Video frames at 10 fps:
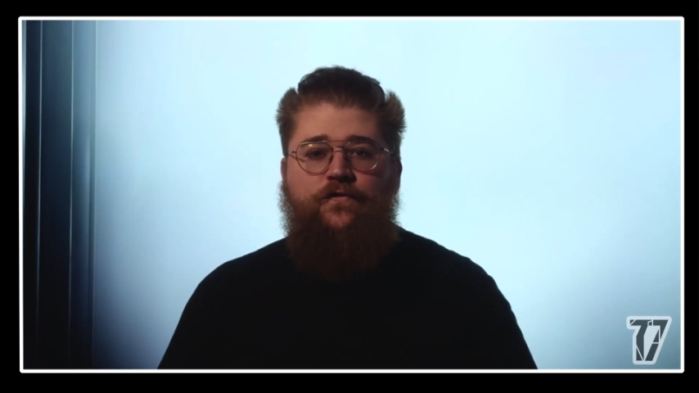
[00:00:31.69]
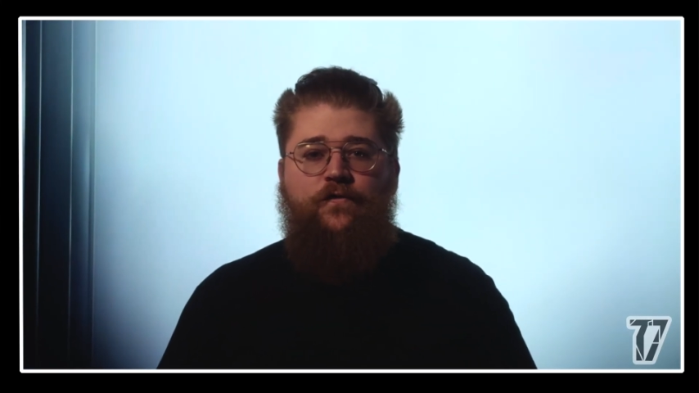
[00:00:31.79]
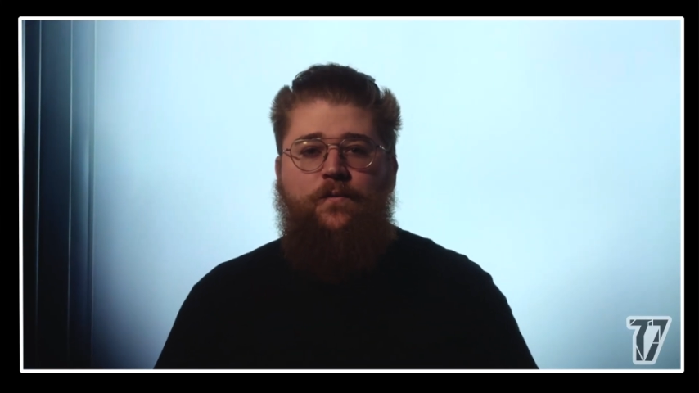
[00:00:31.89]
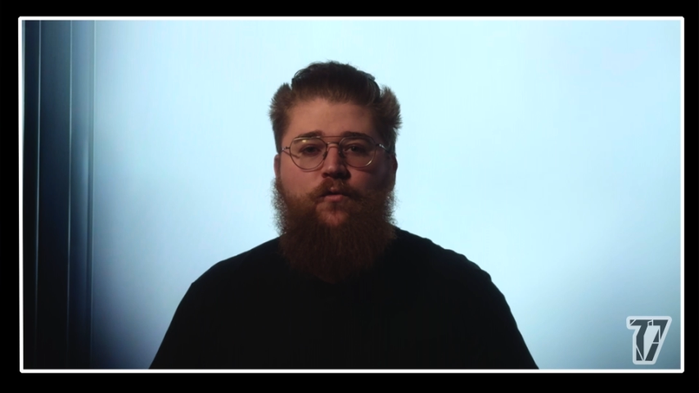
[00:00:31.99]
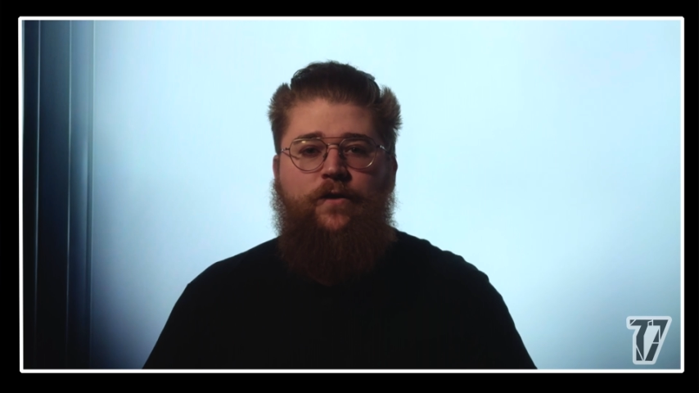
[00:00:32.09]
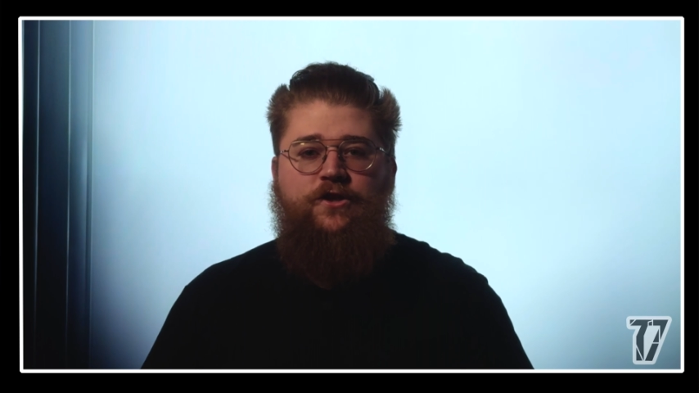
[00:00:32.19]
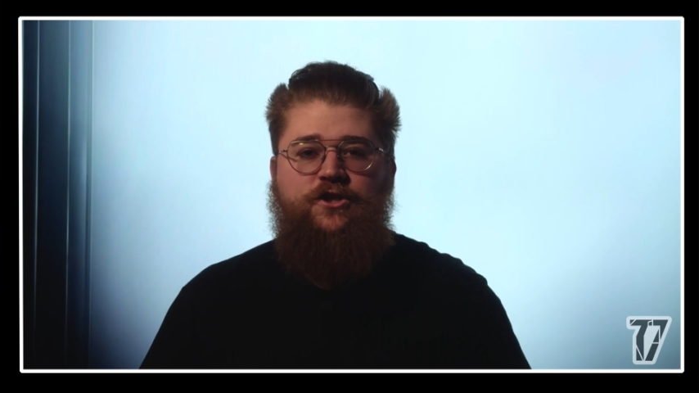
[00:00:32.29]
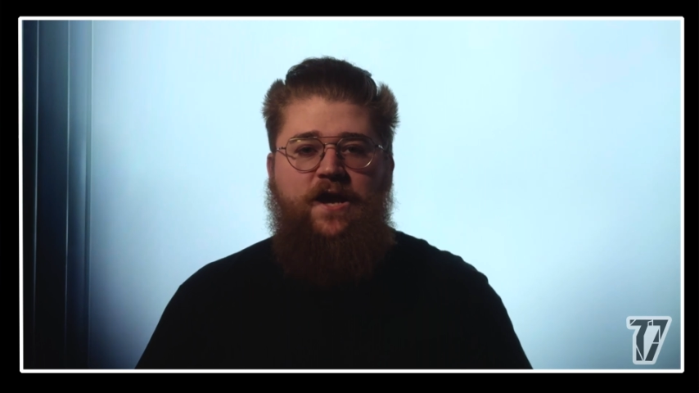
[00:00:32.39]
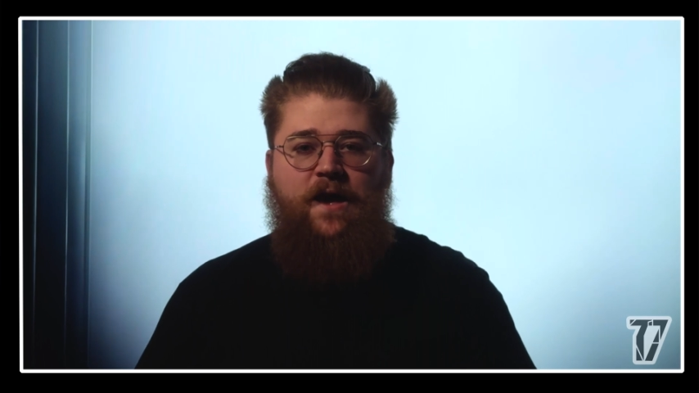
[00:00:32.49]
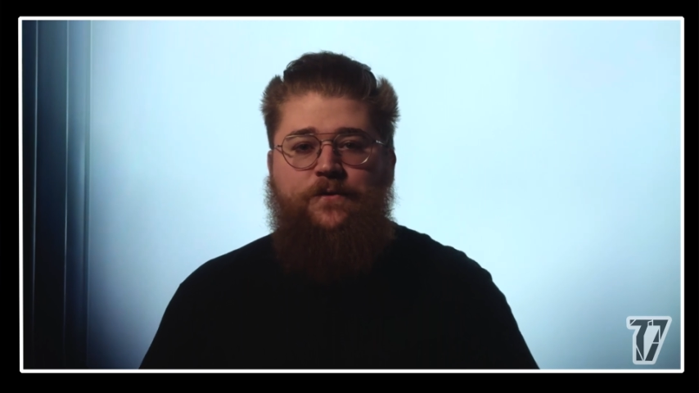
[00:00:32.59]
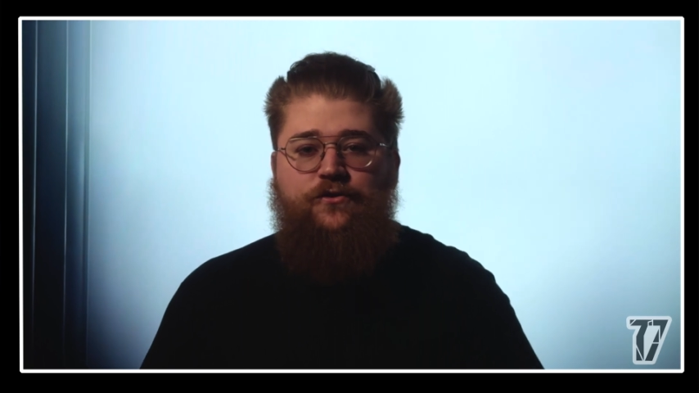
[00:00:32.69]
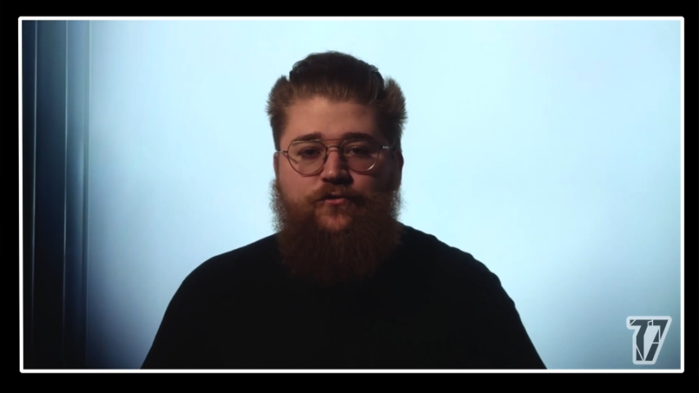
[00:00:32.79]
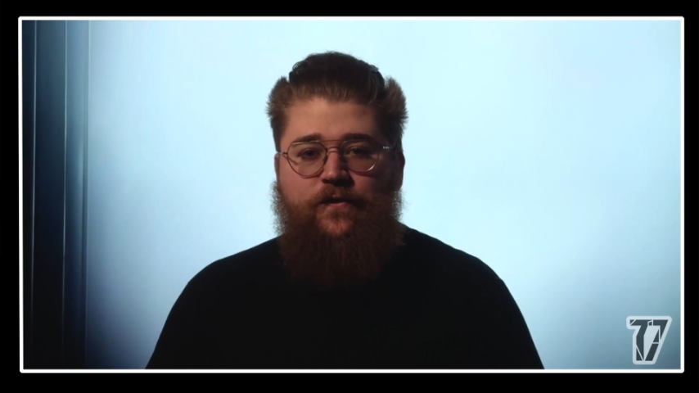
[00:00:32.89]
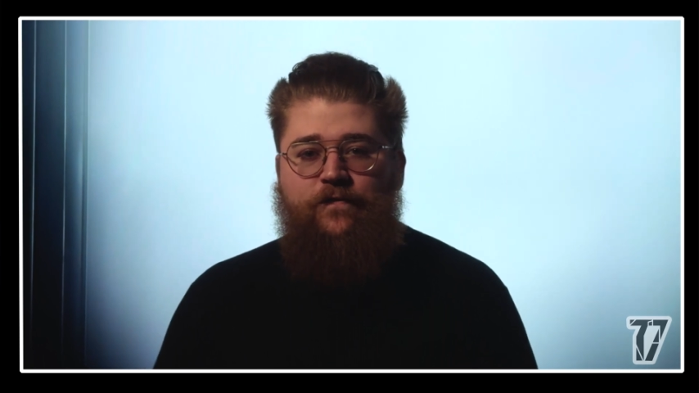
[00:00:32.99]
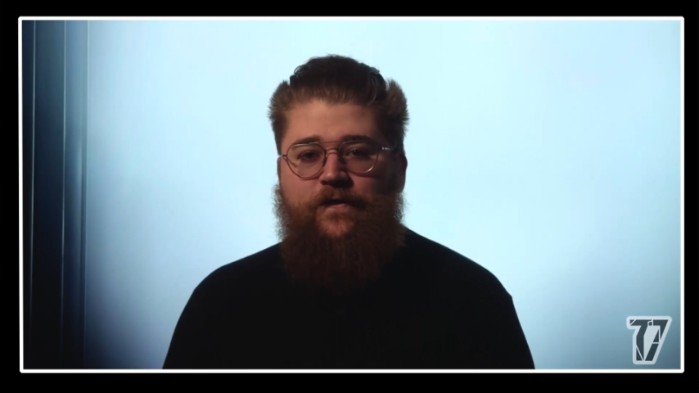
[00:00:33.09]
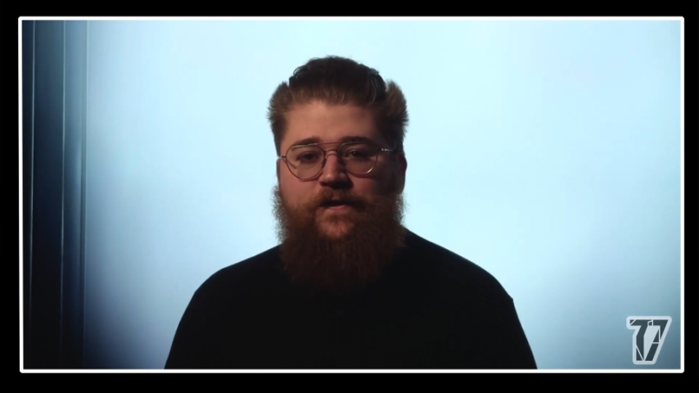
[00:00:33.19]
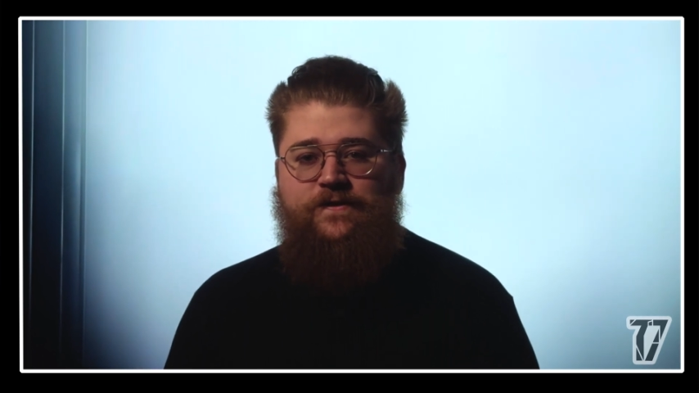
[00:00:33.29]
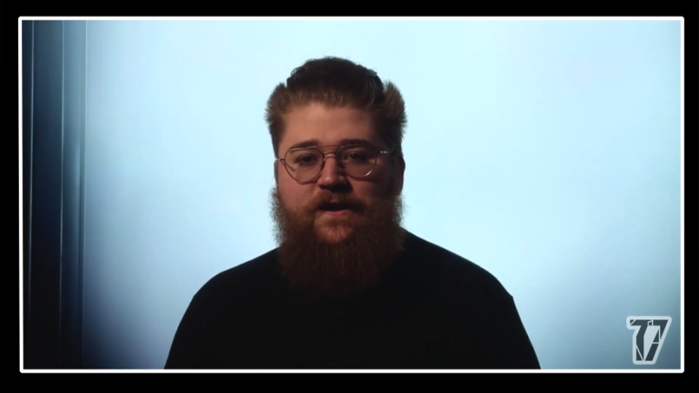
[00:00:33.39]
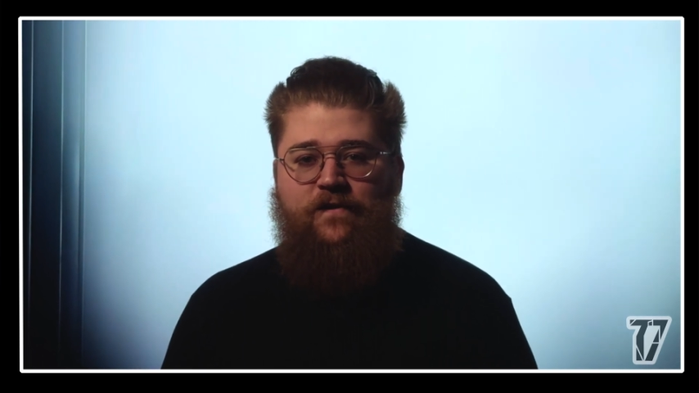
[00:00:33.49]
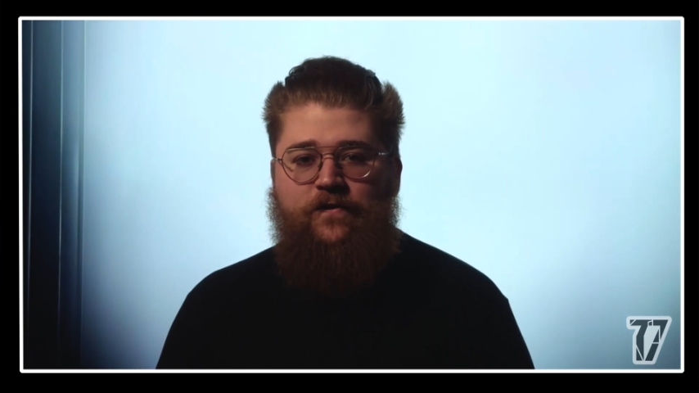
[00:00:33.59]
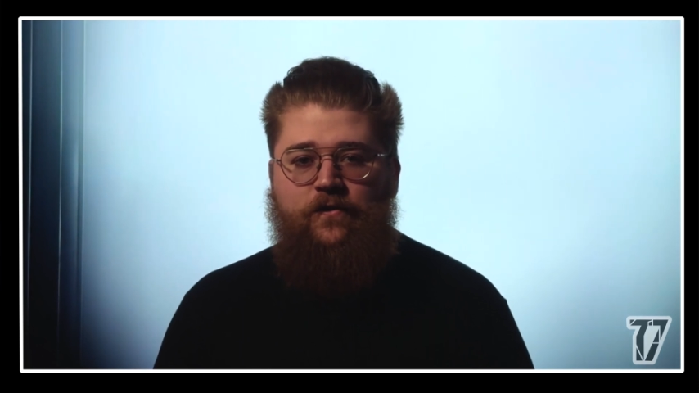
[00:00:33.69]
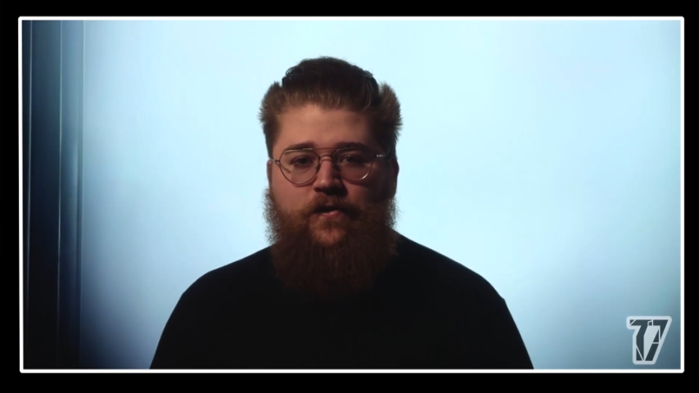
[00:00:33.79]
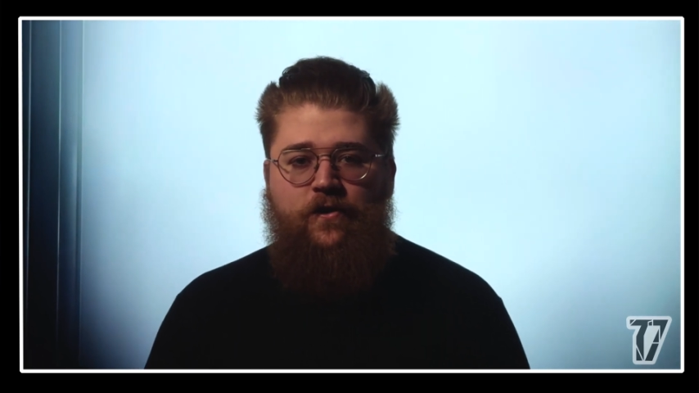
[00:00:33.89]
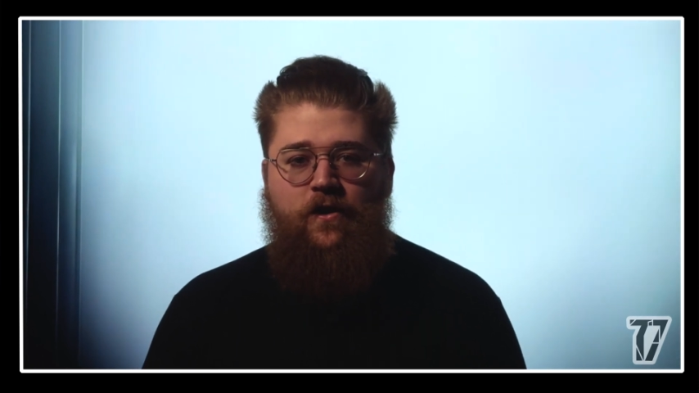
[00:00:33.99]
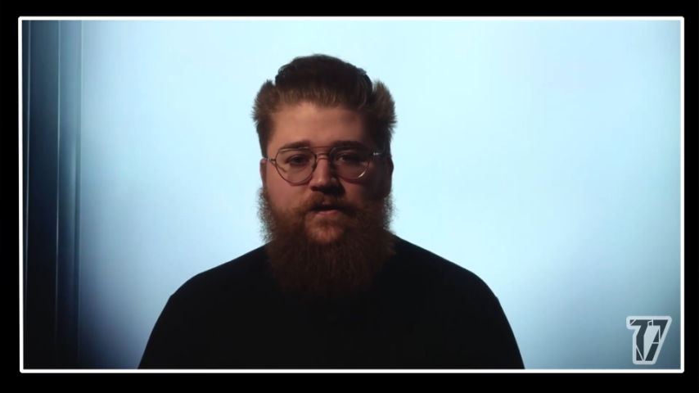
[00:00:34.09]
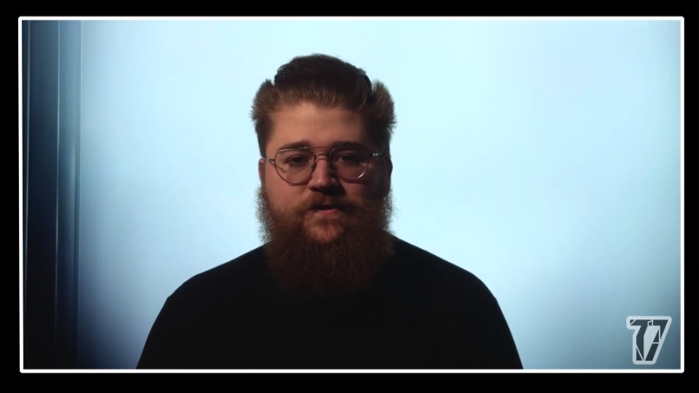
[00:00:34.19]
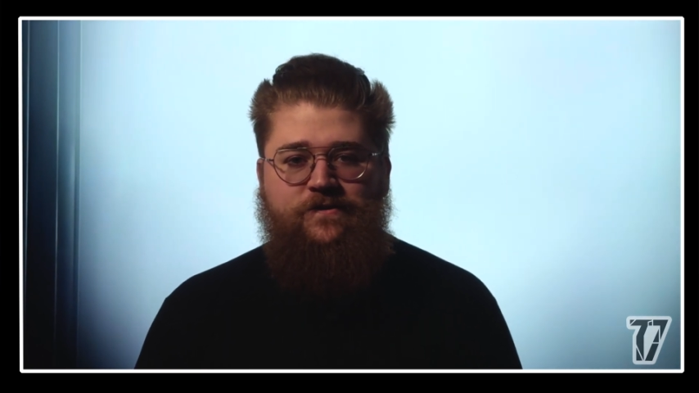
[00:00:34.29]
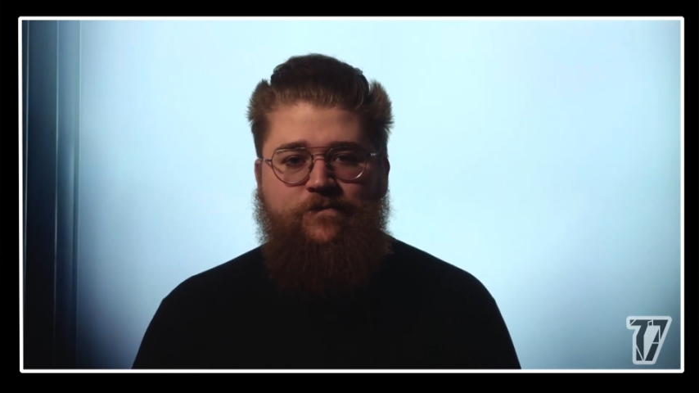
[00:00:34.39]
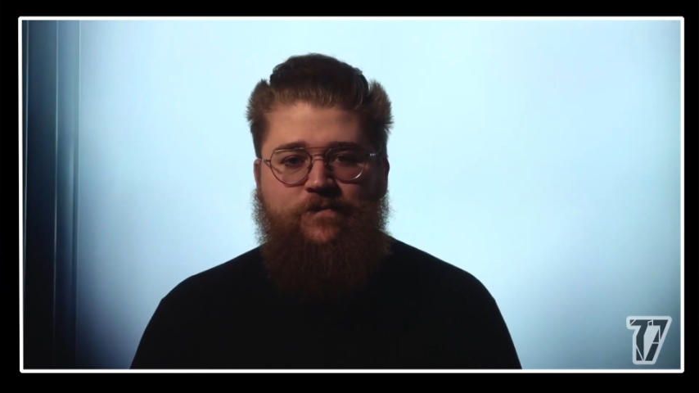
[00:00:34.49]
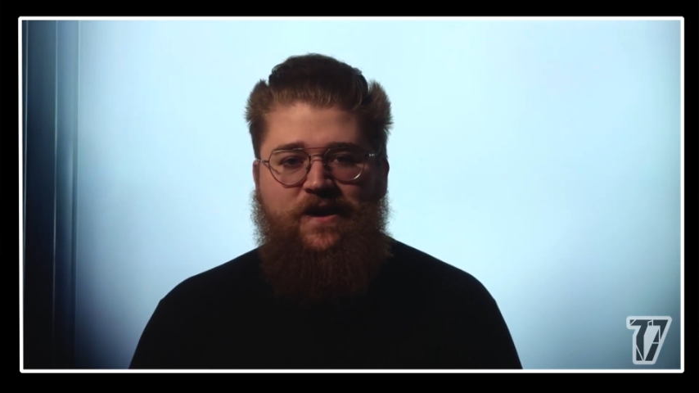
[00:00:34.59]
from a rich tapestry of philosophical thoughts,